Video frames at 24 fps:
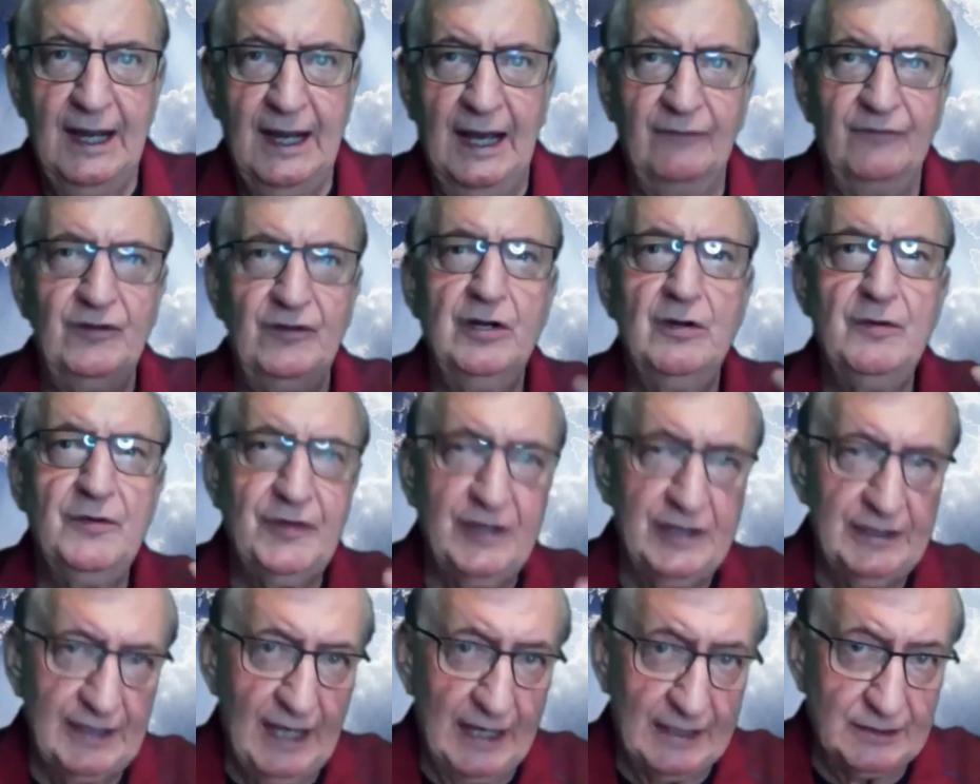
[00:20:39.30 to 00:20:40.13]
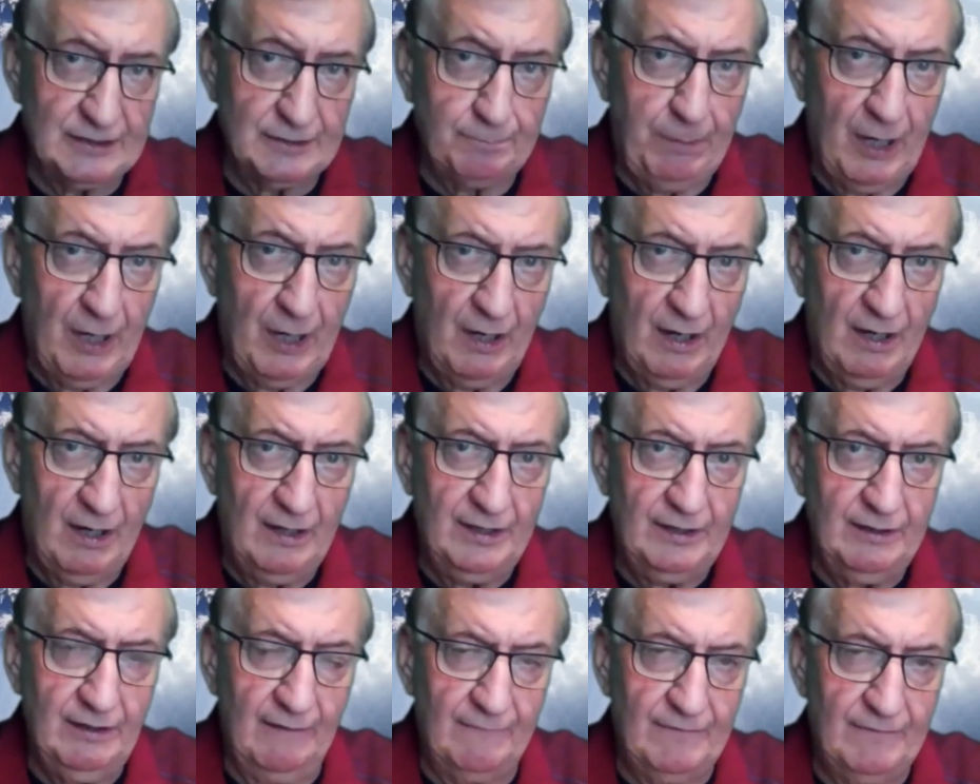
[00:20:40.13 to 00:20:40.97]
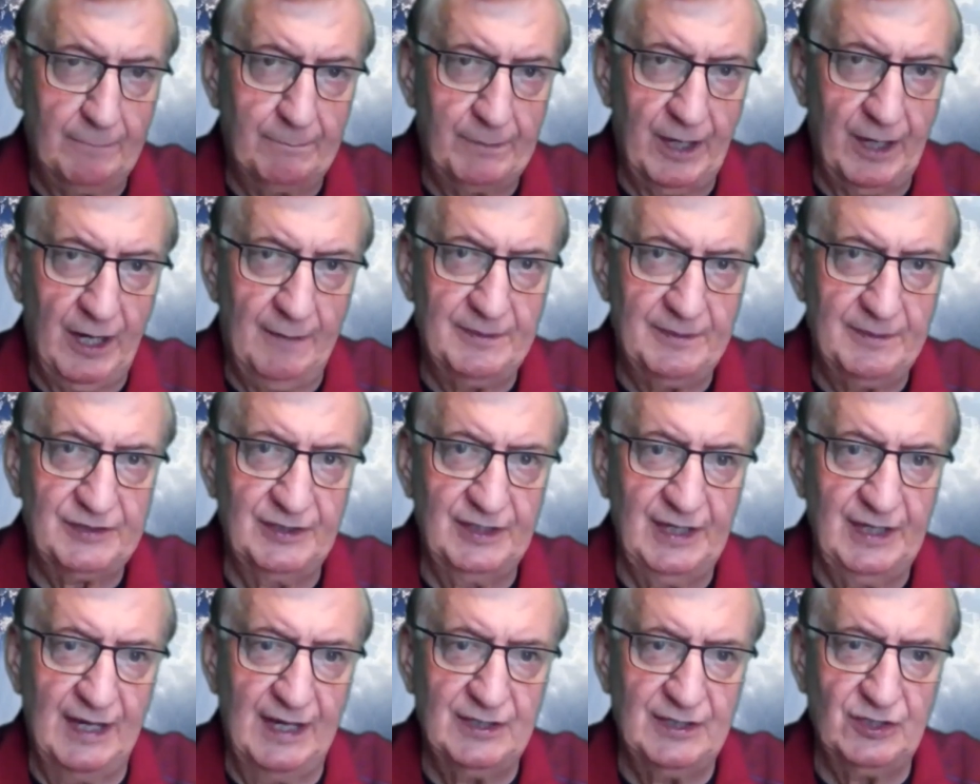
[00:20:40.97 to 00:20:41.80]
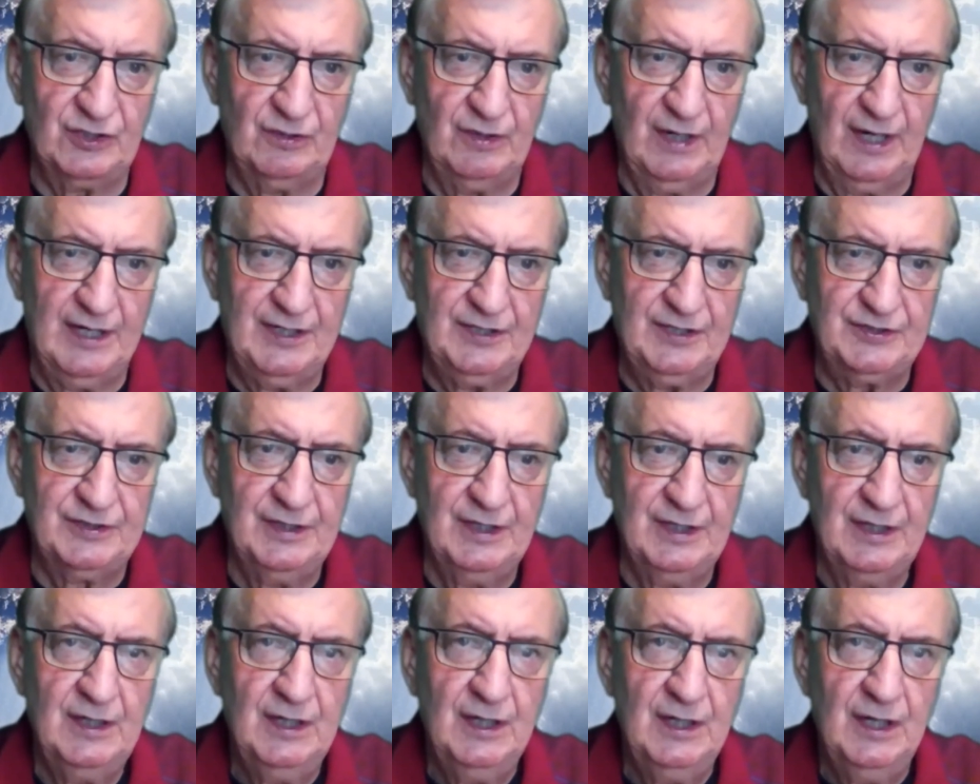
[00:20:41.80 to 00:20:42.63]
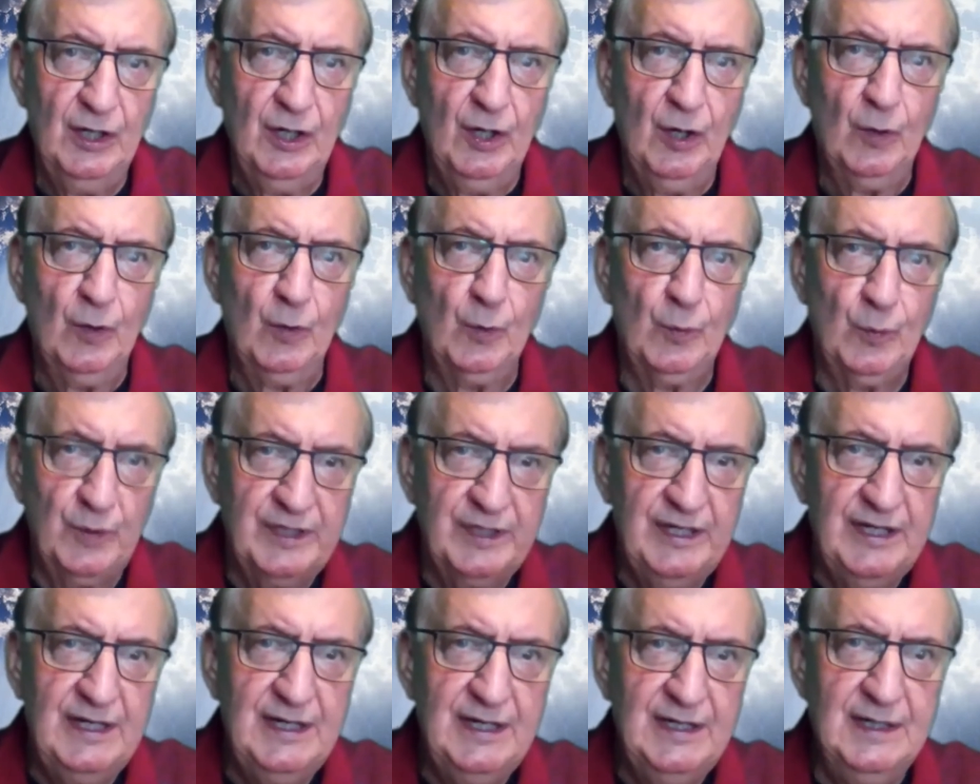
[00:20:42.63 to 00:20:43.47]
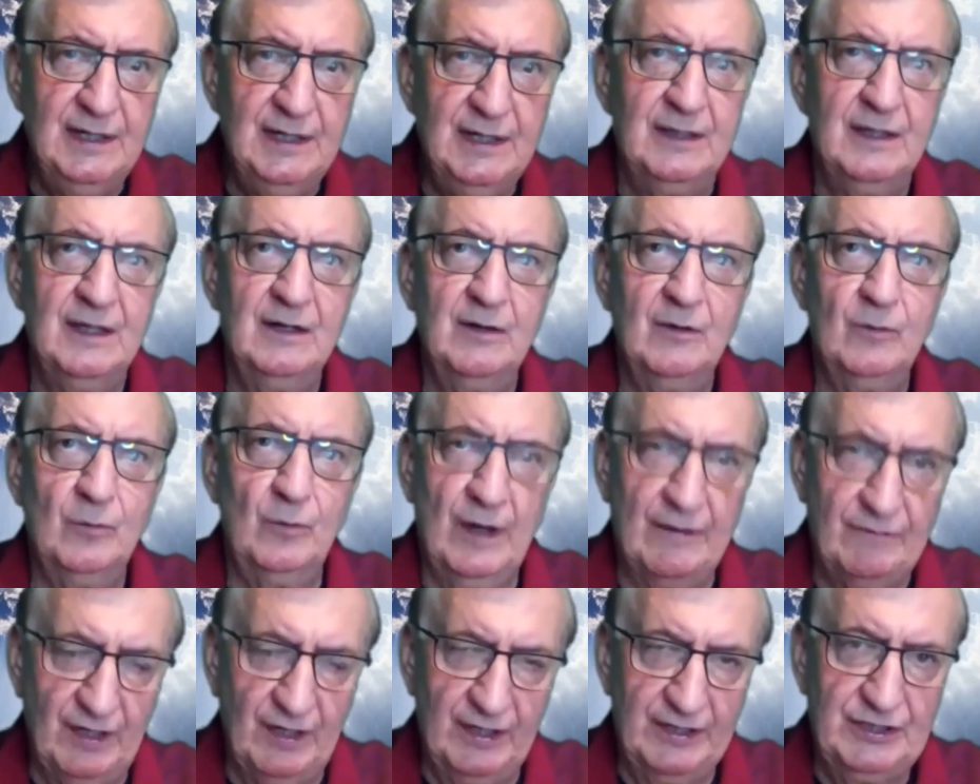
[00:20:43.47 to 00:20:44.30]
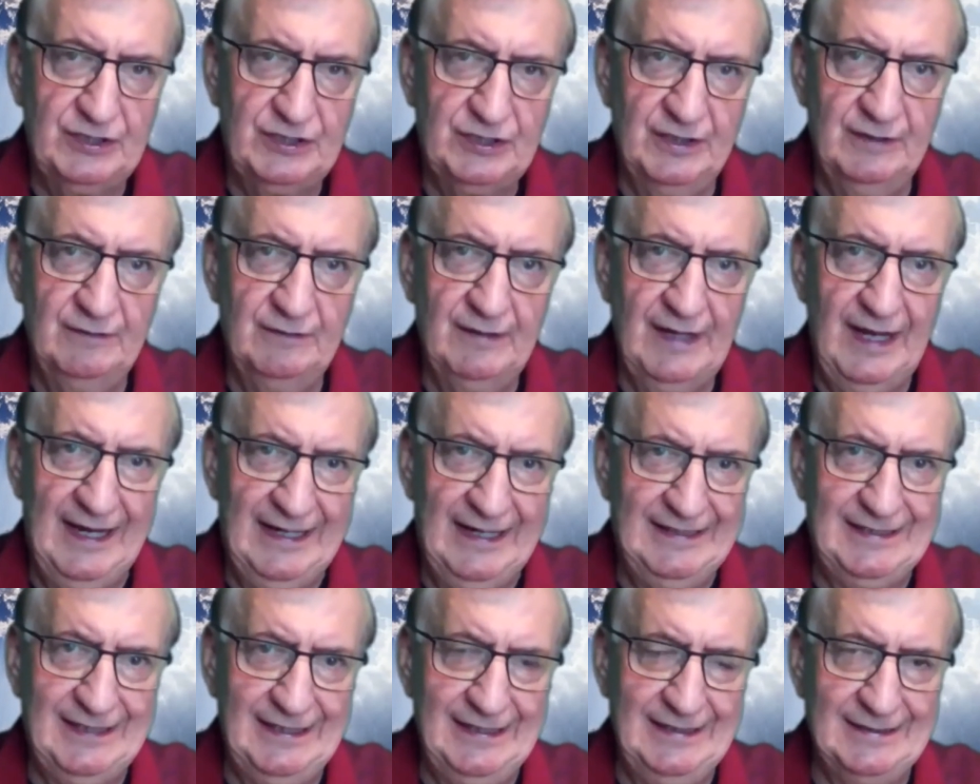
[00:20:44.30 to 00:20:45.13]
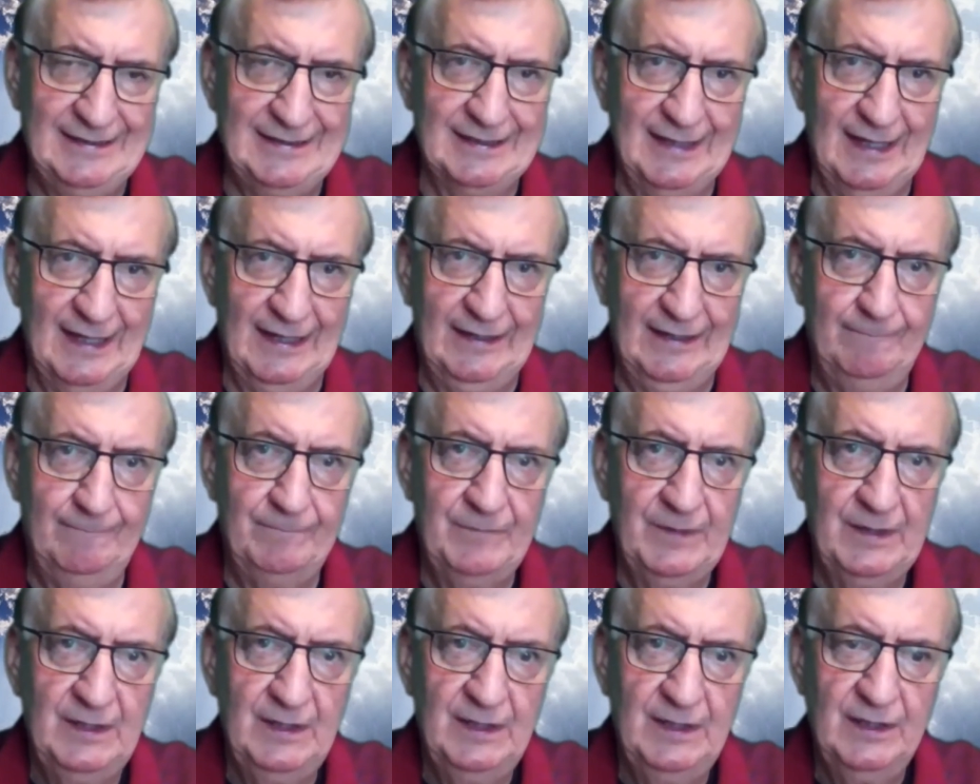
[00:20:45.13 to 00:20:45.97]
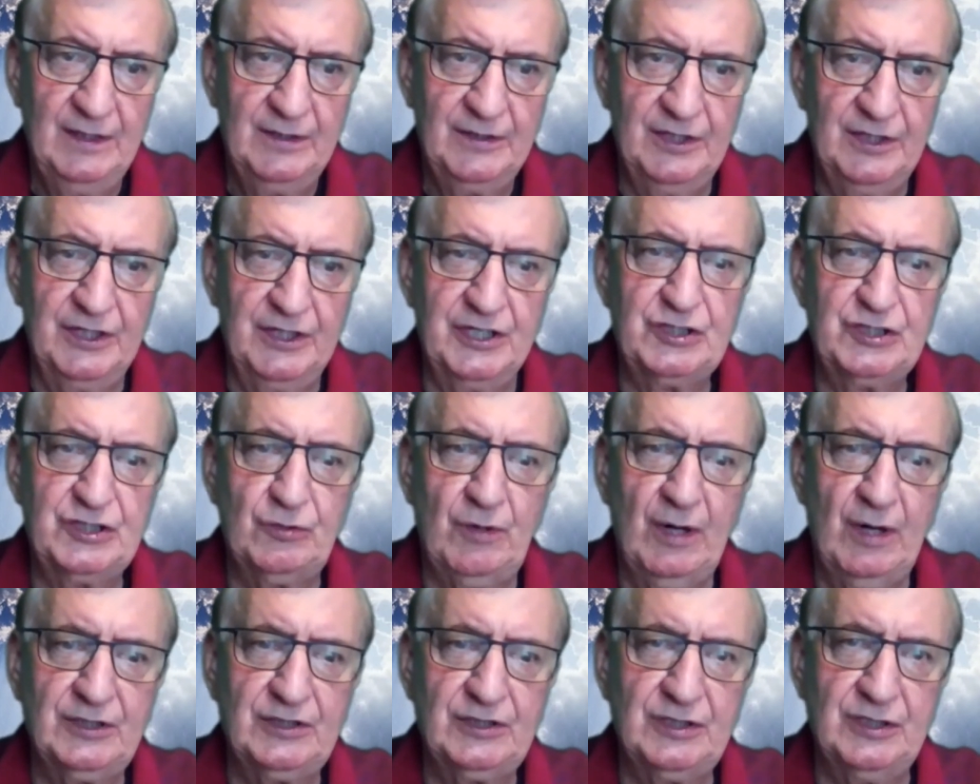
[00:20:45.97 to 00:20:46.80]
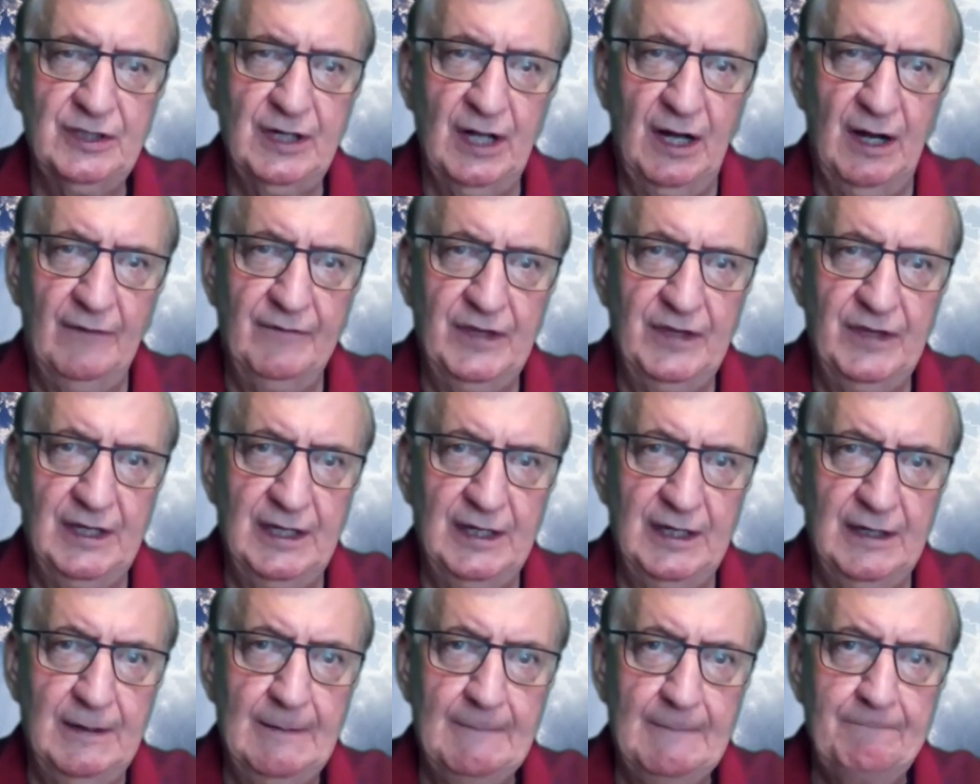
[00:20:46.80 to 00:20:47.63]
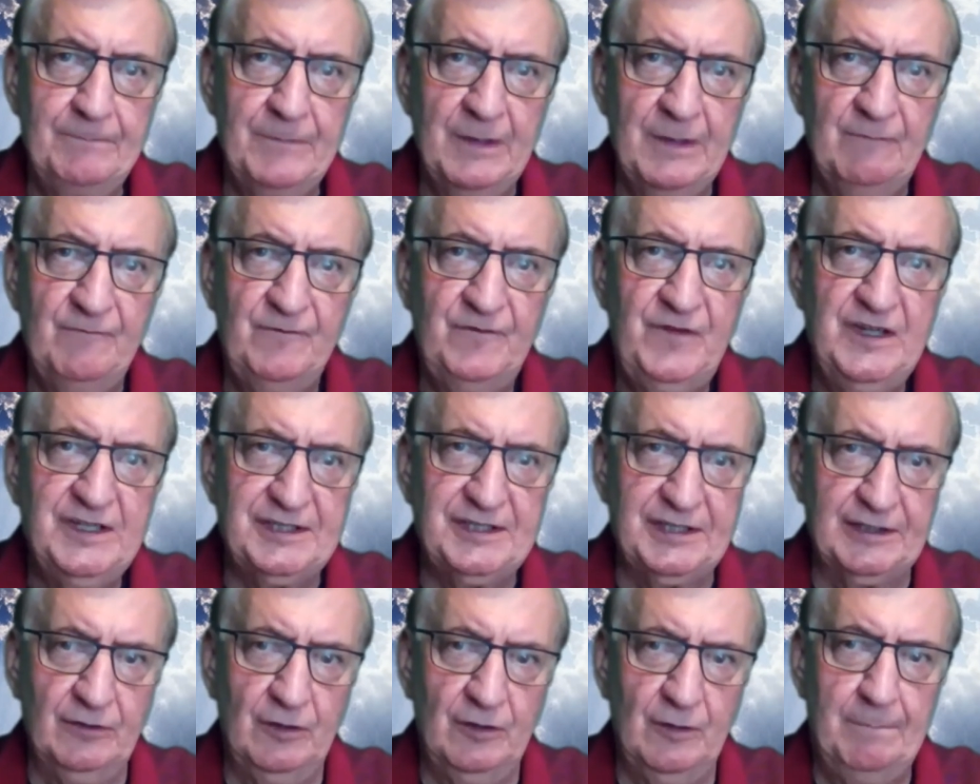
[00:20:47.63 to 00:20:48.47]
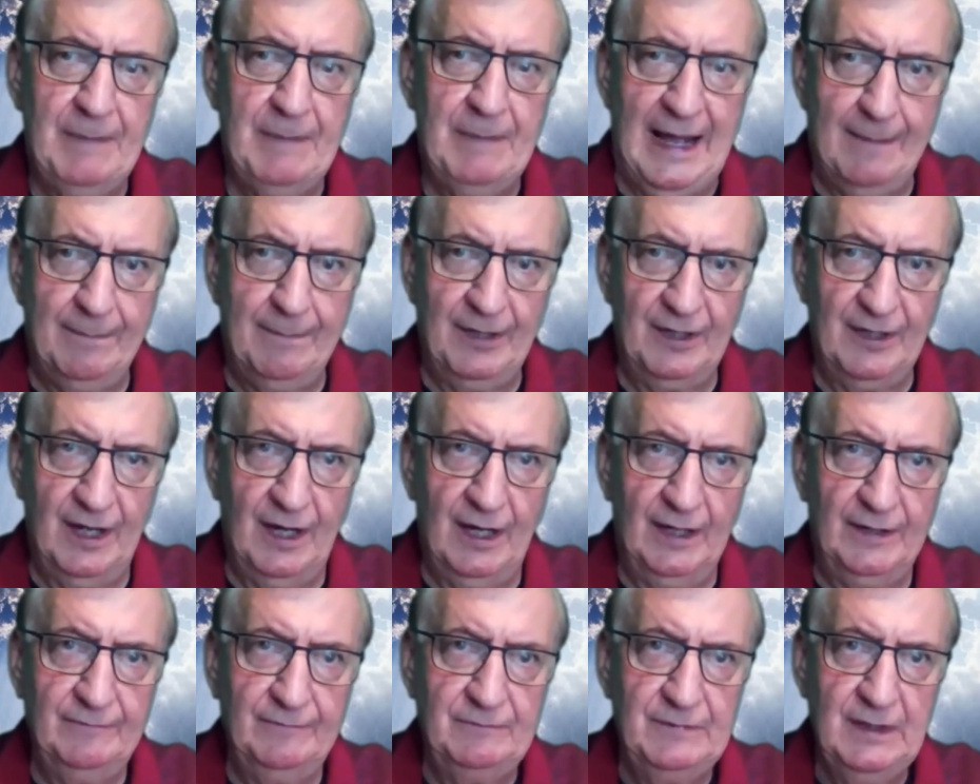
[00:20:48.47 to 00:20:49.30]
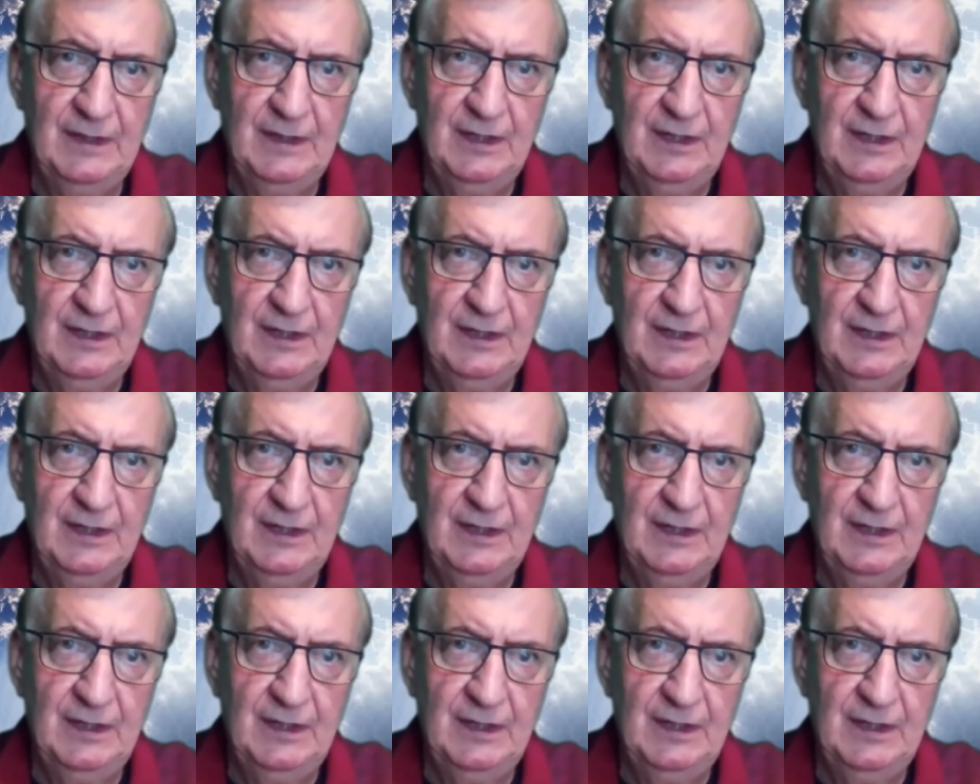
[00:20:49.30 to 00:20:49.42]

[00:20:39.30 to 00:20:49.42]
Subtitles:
And if you don't think that's part of the promise of the Antichrist, read Revelation 18 tonight, the destruction of the physical Babylon,